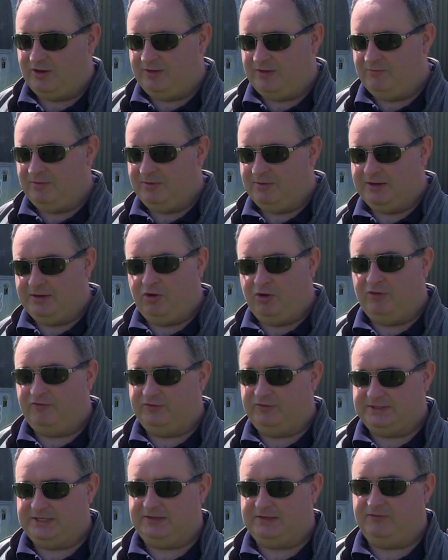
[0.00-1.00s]
And then we went off
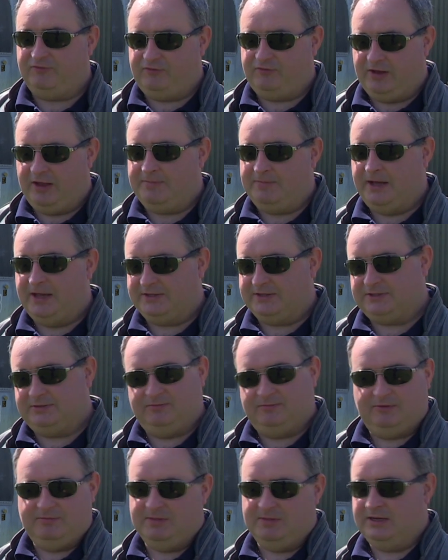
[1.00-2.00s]
and did the fly past,
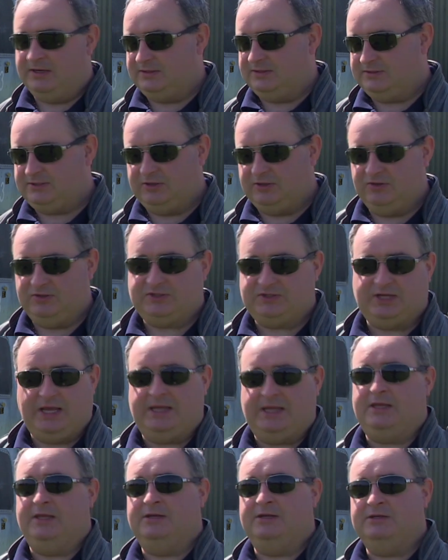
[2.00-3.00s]
and we made it to the
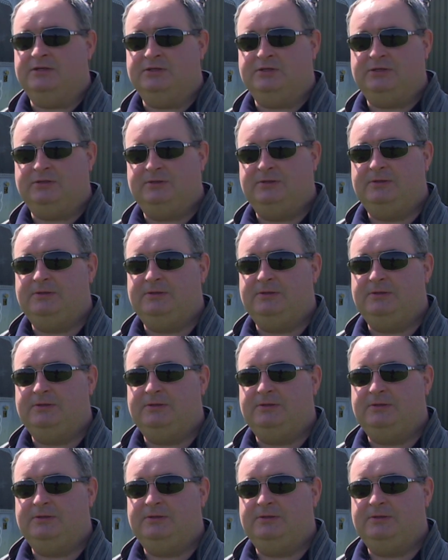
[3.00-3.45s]
second.